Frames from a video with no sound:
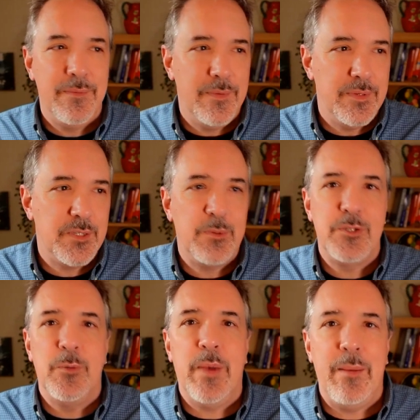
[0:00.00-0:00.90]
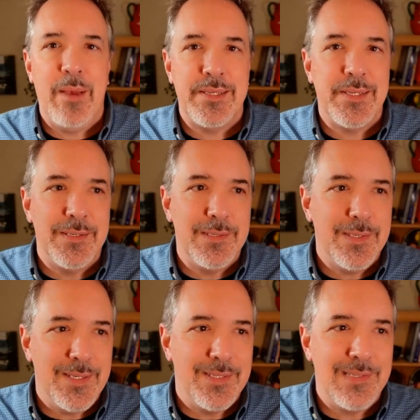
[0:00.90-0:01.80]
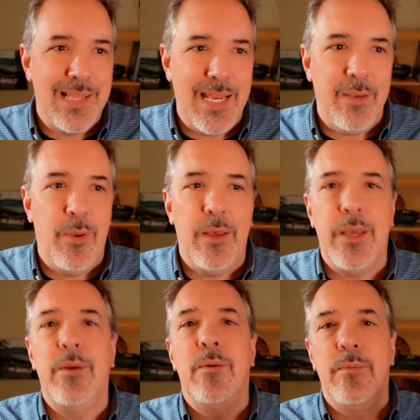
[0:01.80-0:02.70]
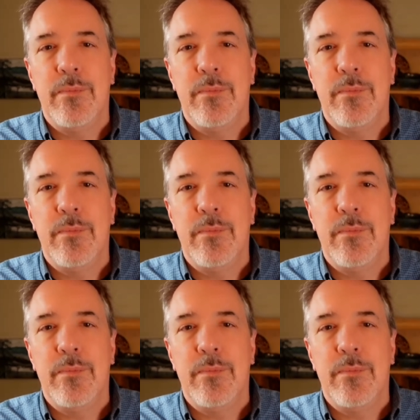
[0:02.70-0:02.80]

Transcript: spiritual bypassing is like, well, you know,